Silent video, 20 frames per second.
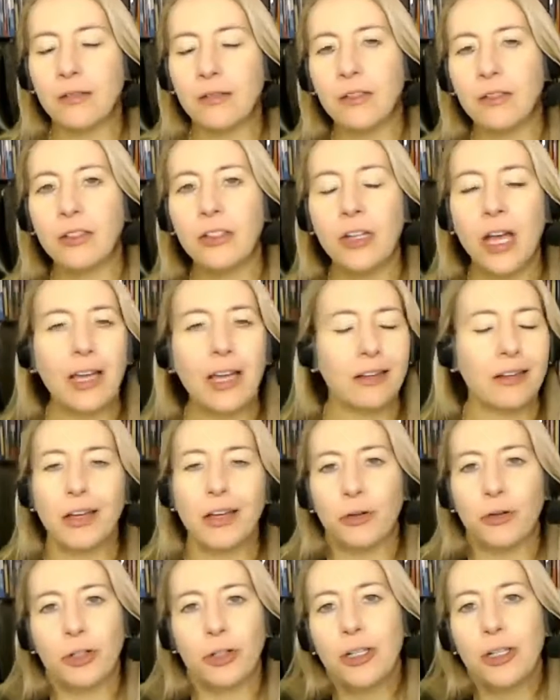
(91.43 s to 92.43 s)
not
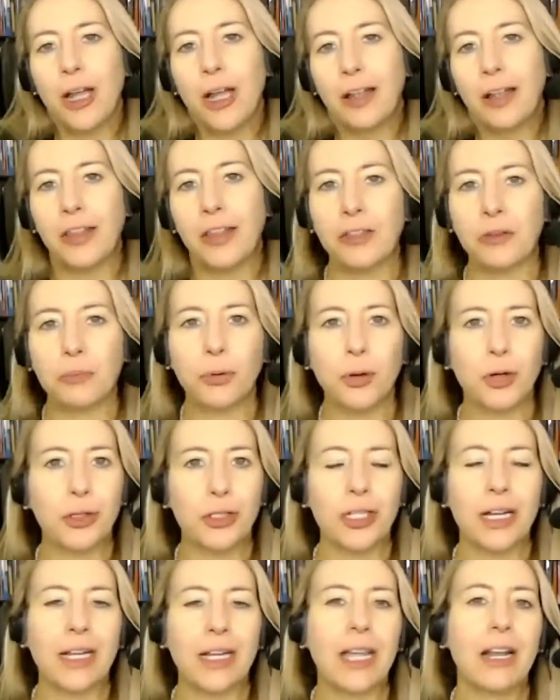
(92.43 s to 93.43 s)
the other
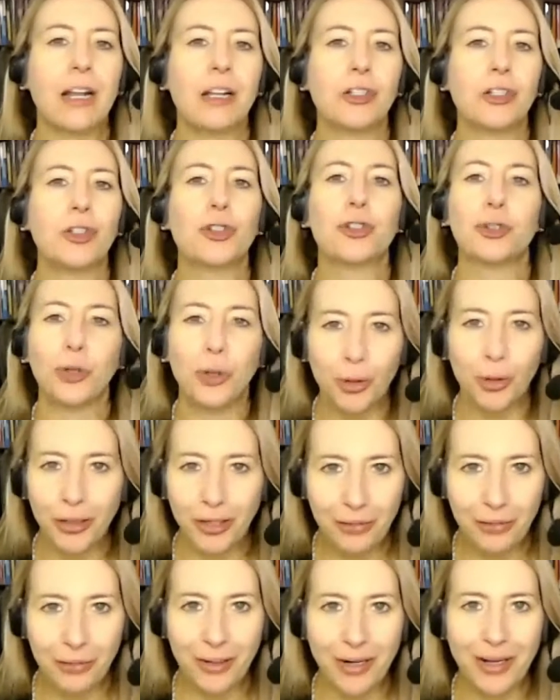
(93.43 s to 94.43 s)
person. I cannot control
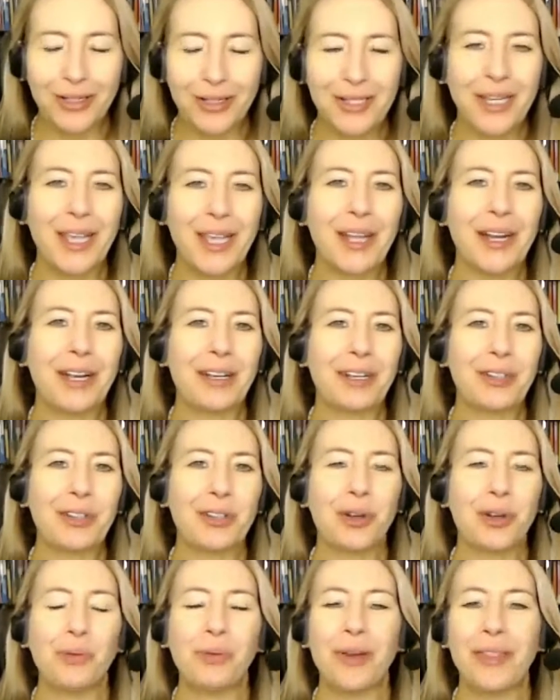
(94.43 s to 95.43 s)
anyone else. I cannot
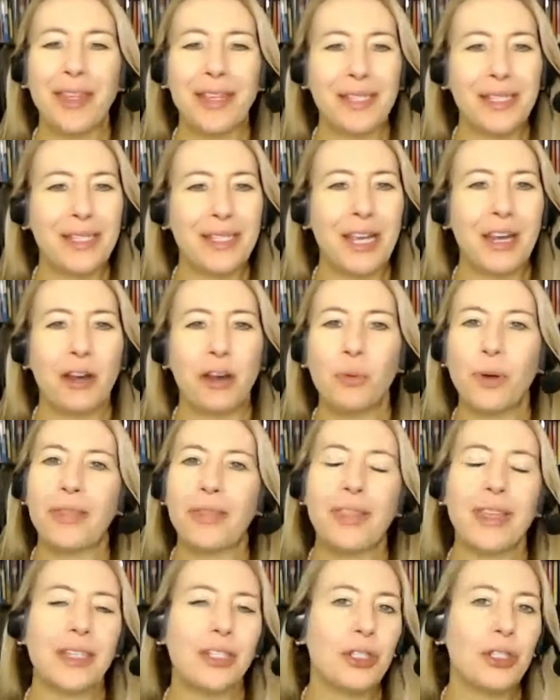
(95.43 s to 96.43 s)
control what they say or what
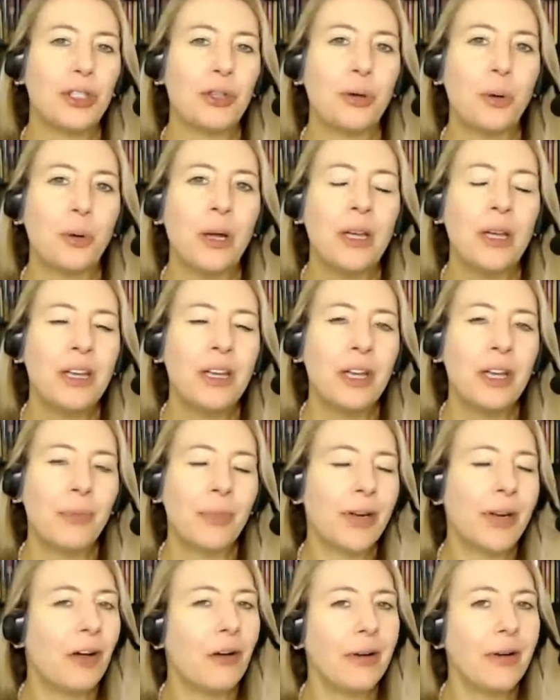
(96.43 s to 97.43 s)
they do,
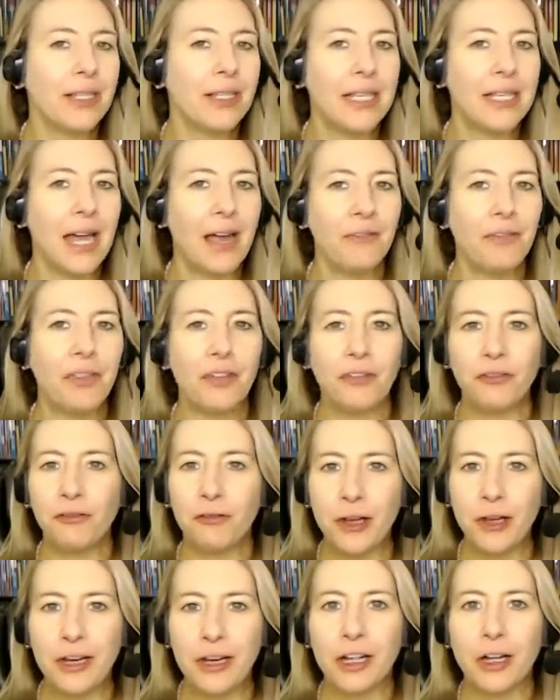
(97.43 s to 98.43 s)
but I always have the
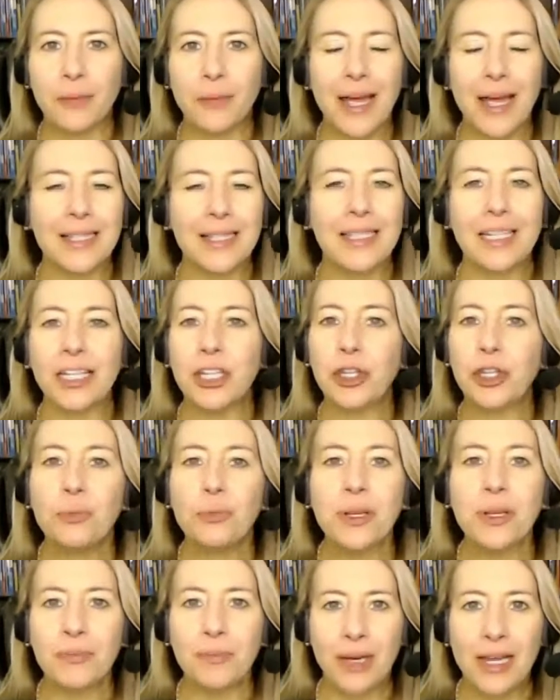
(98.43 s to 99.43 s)
freedom as a
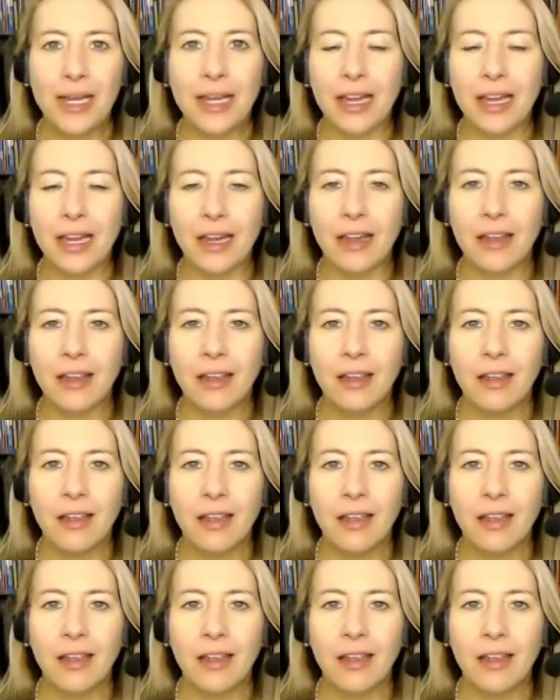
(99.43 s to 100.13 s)
human being